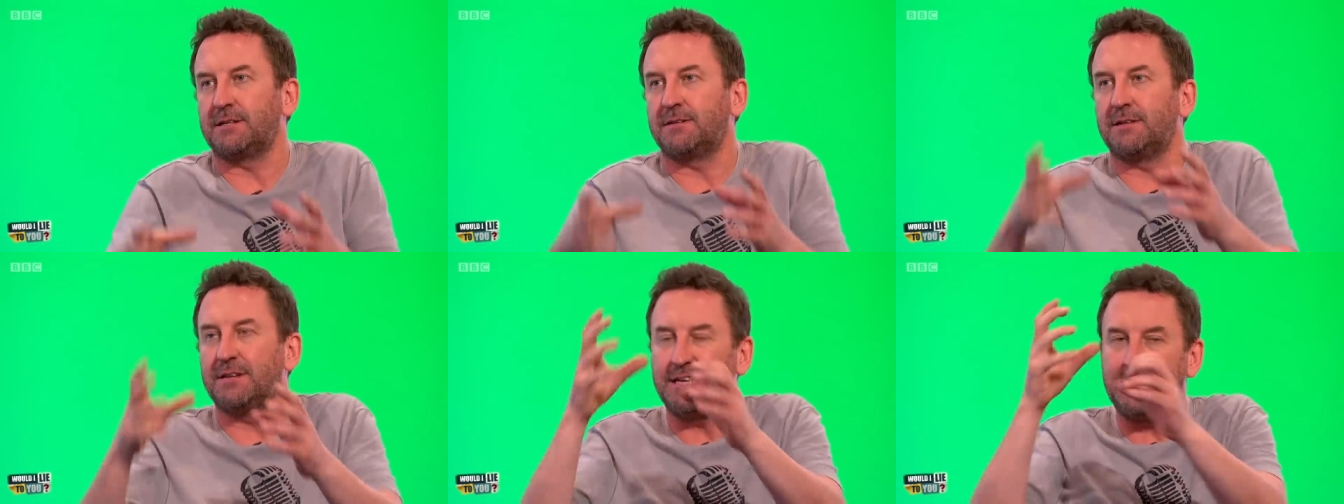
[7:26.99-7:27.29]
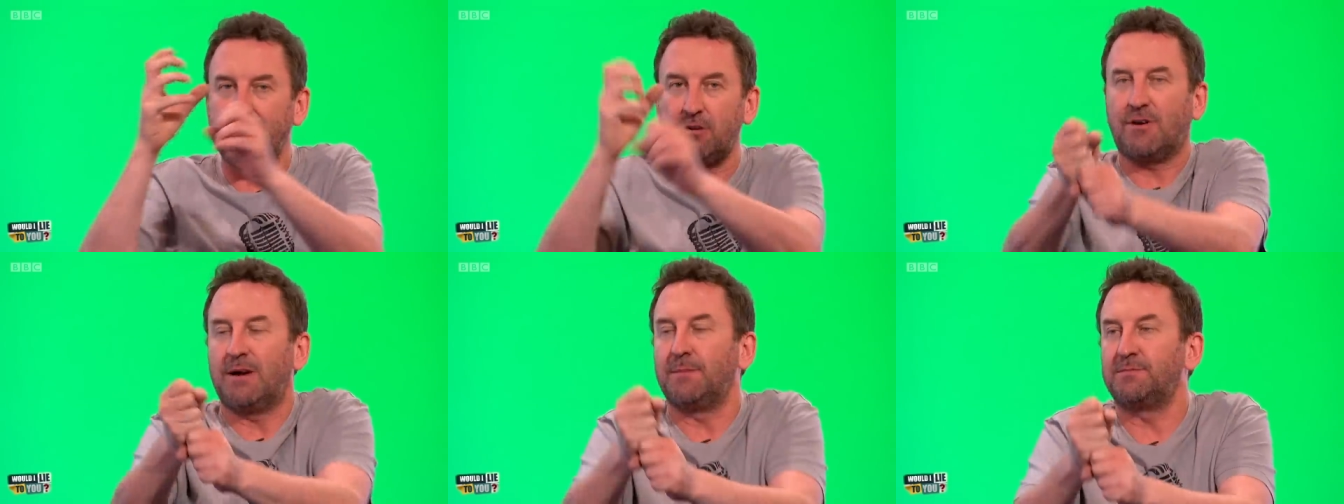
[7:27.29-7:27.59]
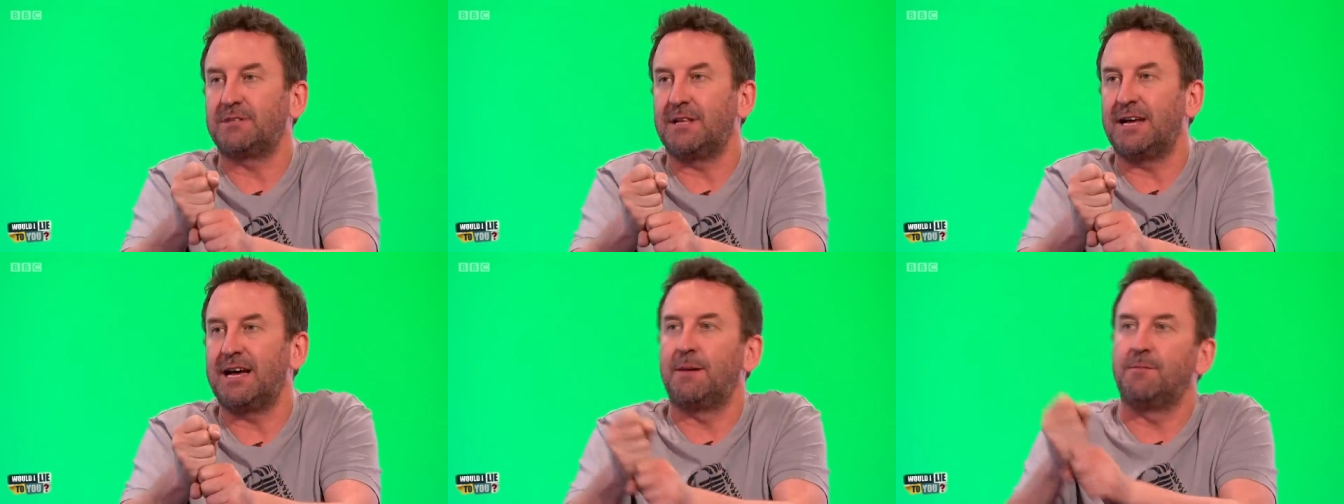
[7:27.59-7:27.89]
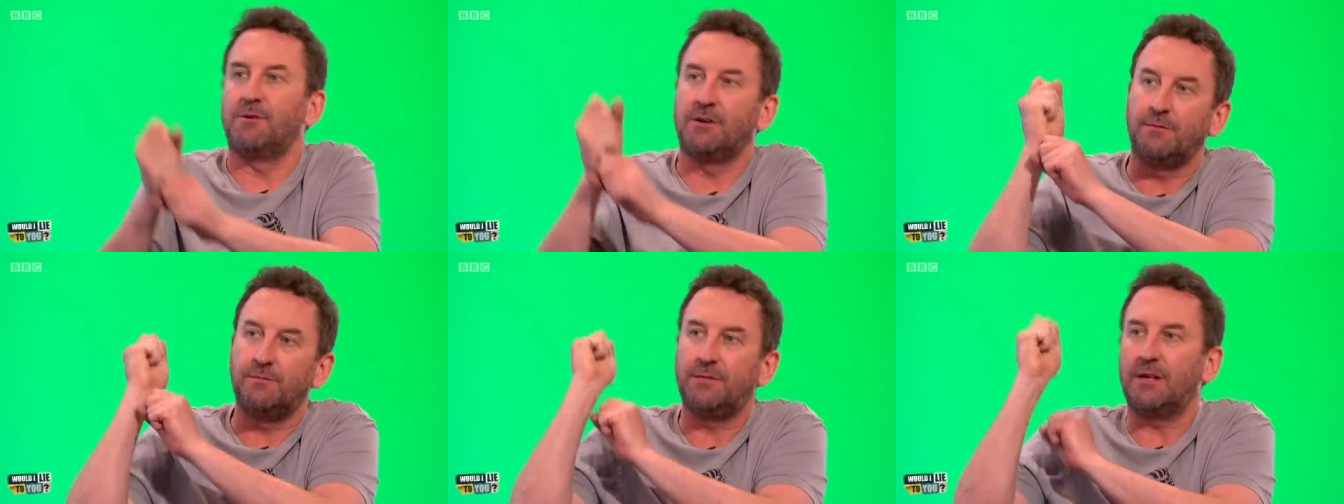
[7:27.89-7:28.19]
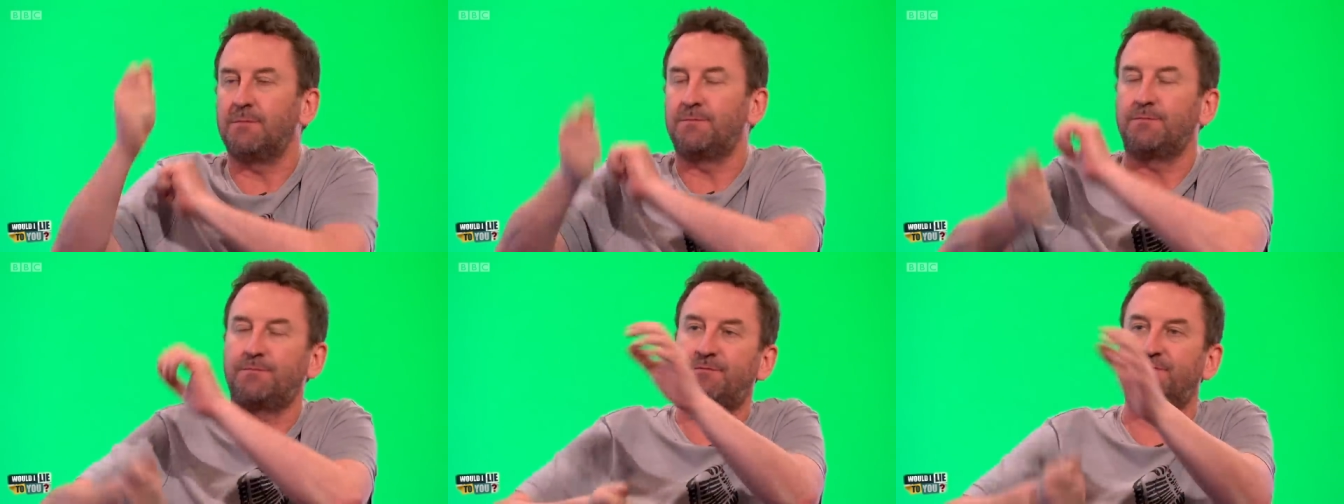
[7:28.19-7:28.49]
and then he grabs the hammer and
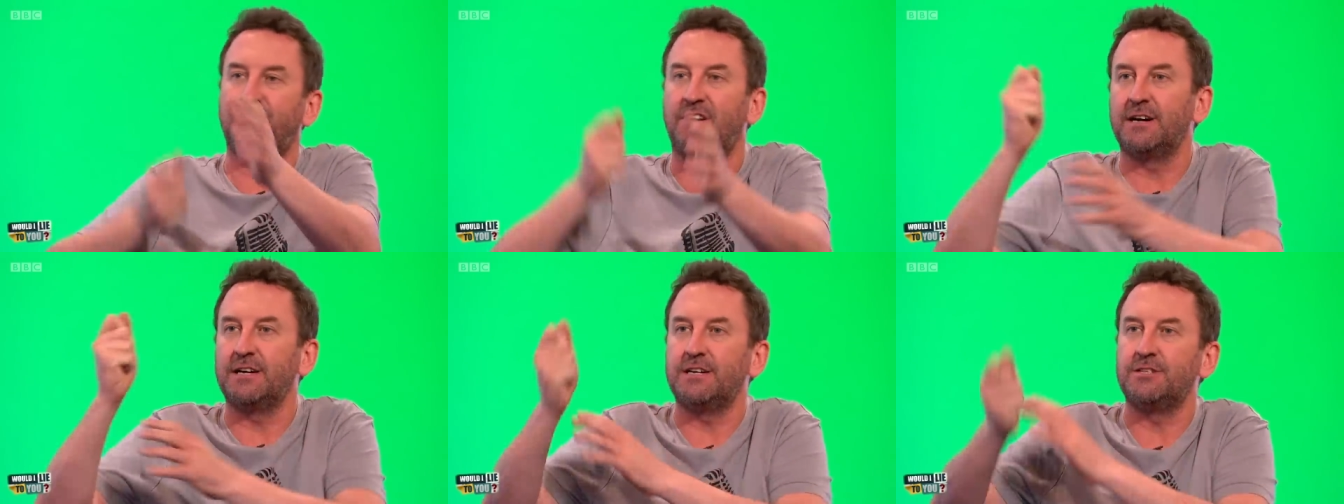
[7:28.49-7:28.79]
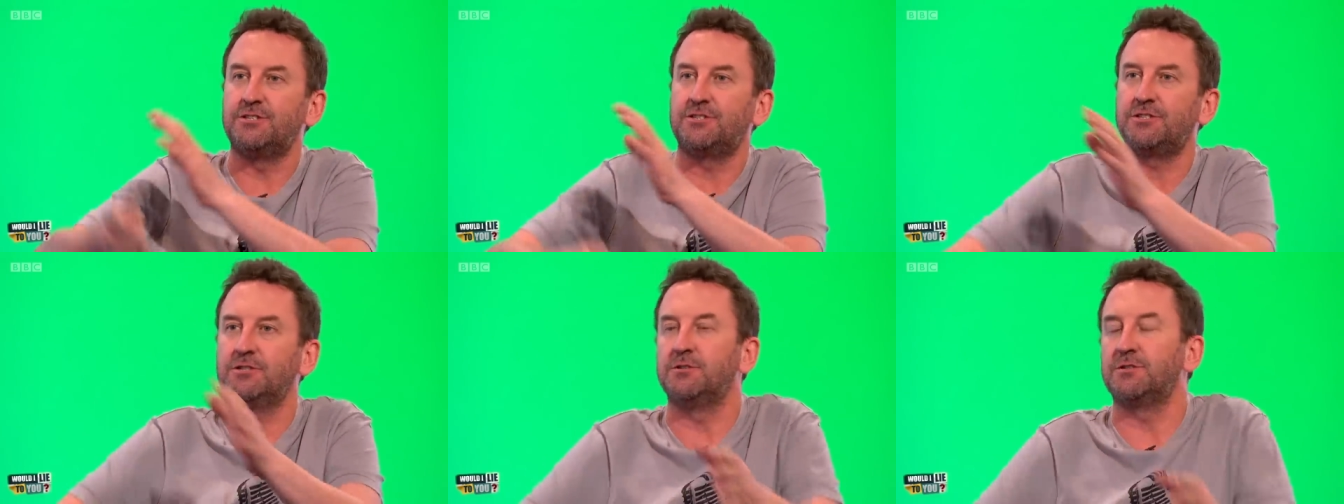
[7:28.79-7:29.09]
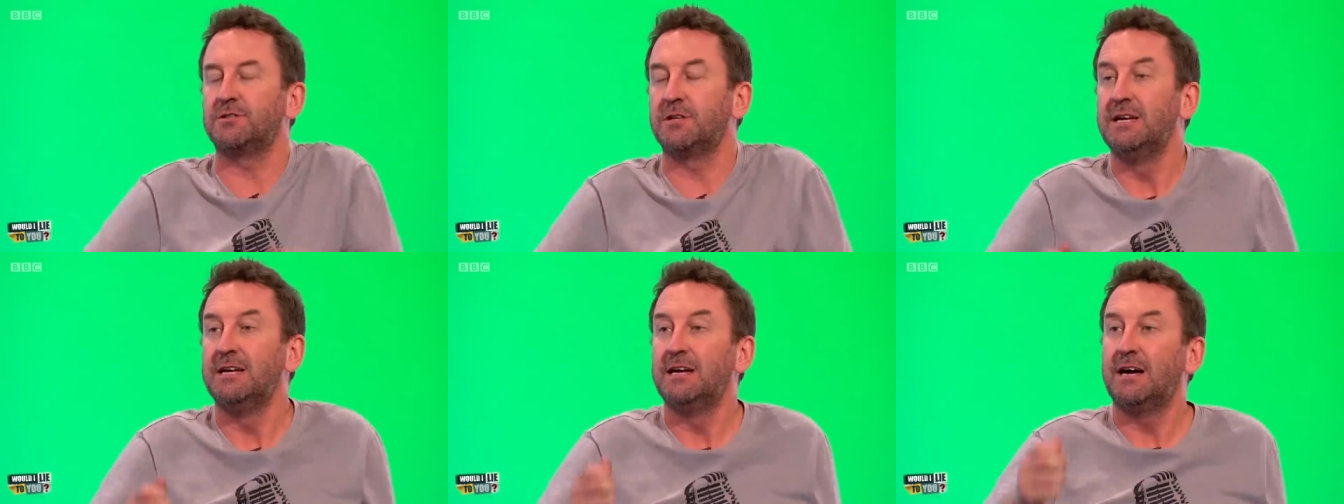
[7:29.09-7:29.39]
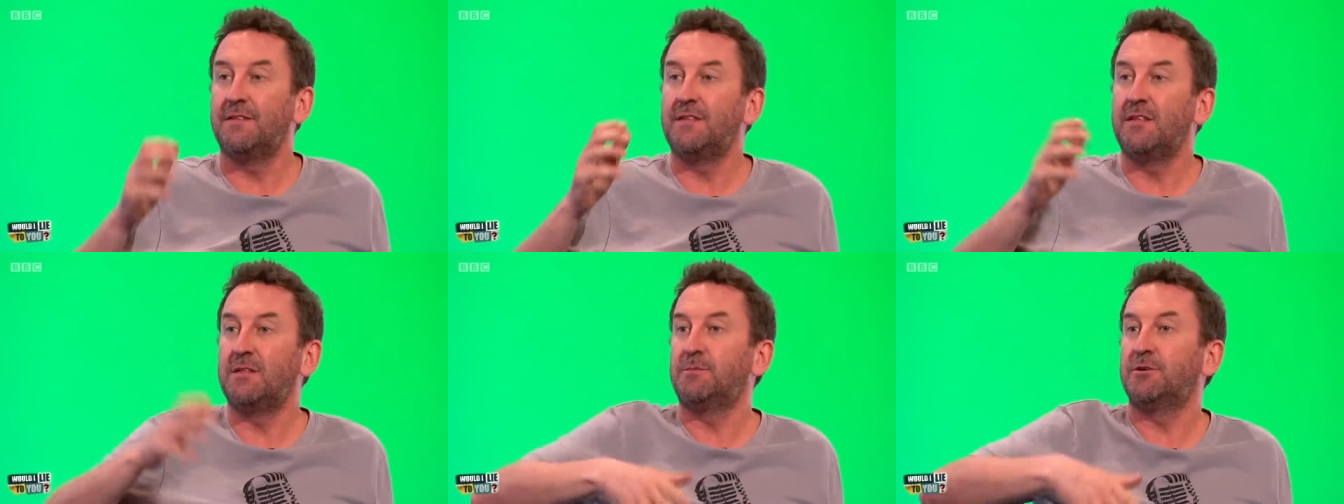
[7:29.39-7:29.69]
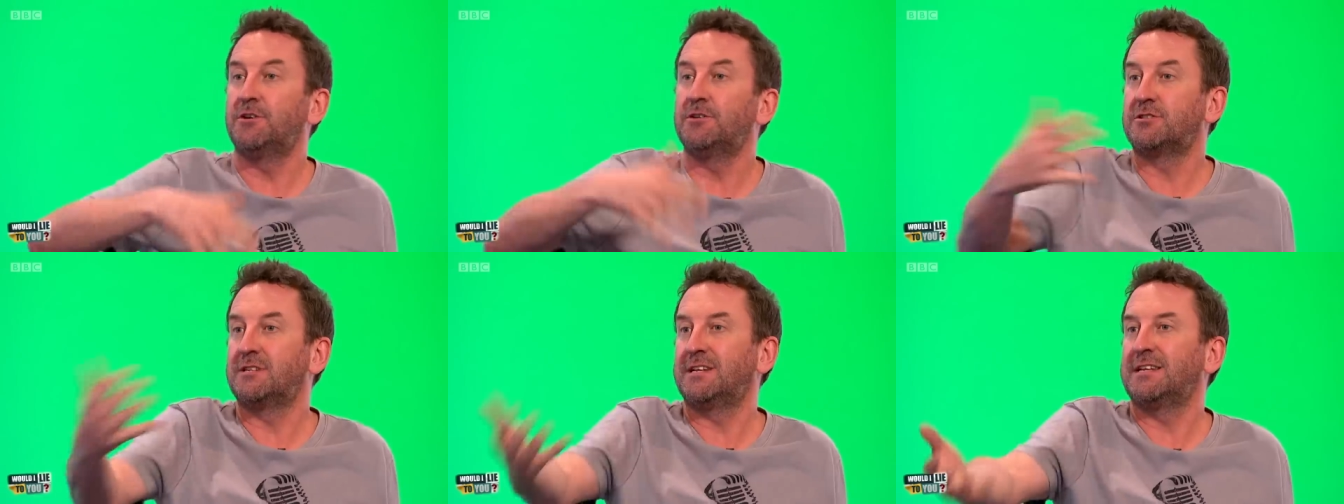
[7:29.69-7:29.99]
a fight ensues, and then the
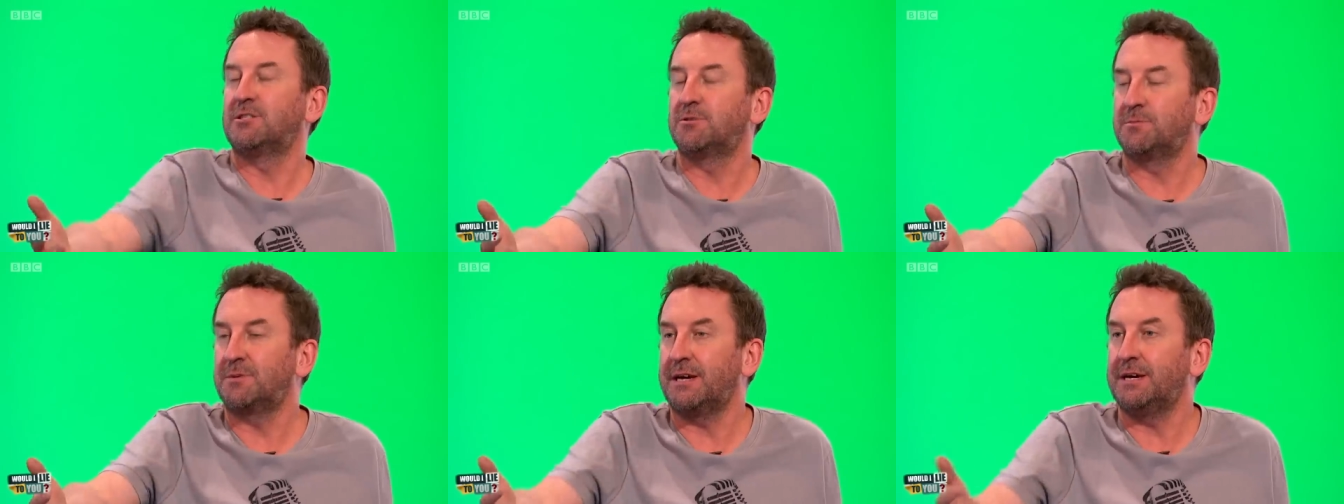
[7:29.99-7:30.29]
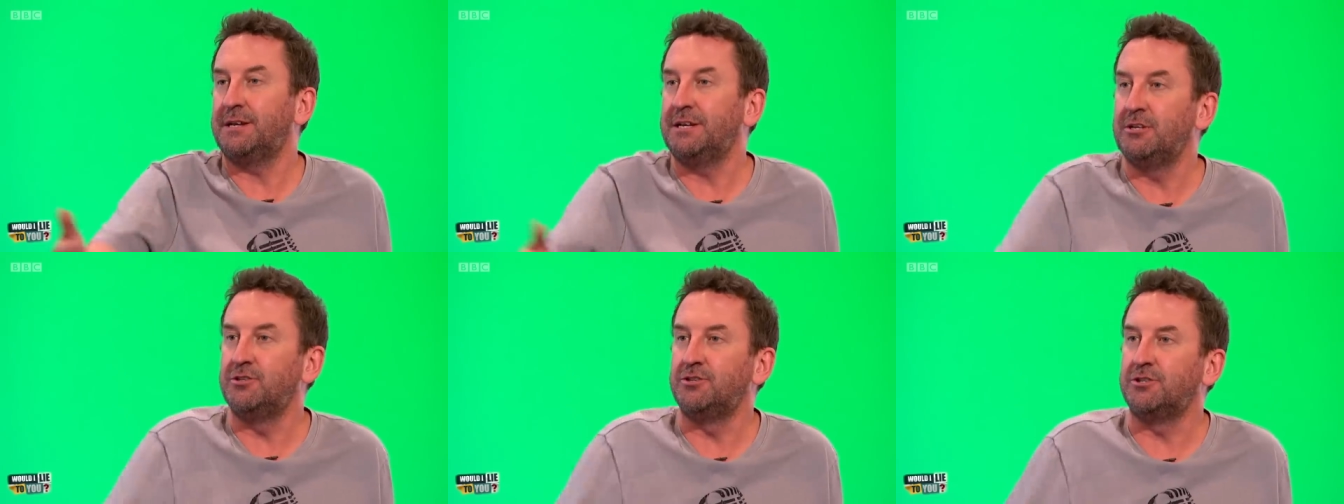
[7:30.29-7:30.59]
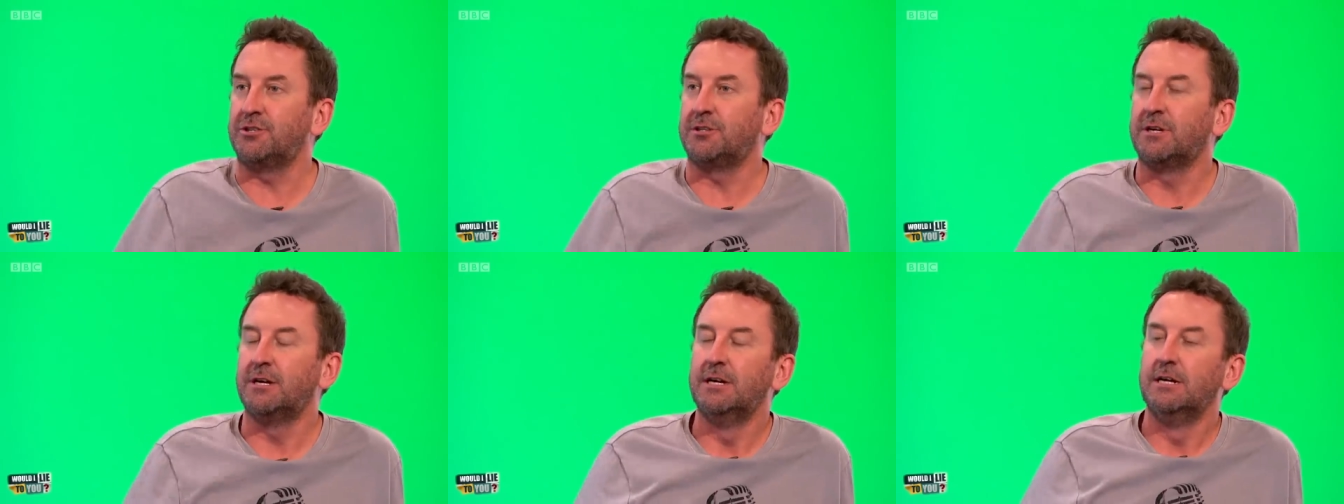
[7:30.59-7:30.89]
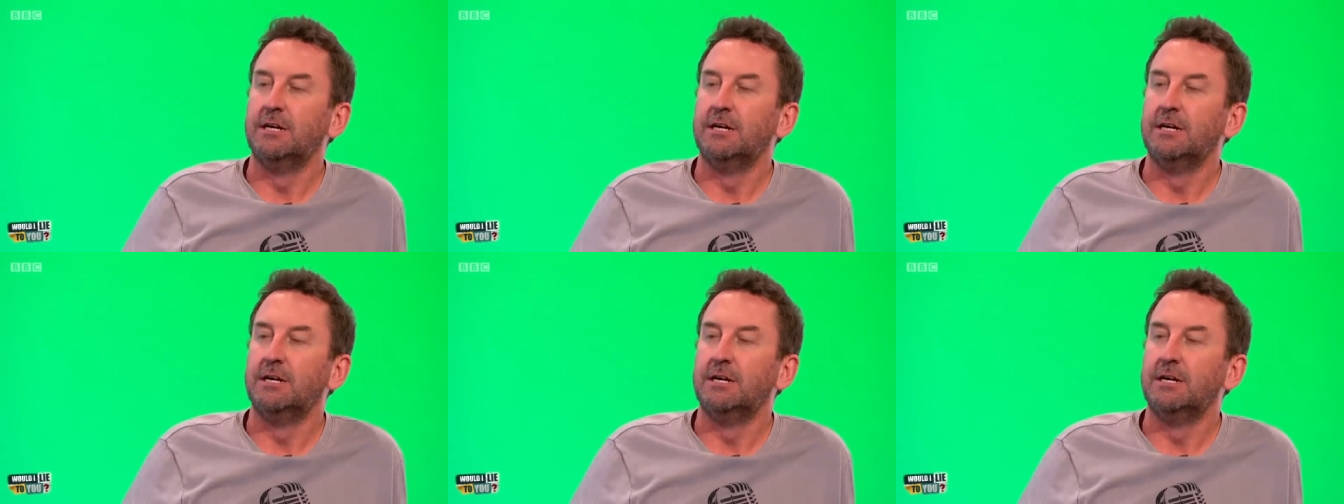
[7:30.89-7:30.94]
person ends up getting injured.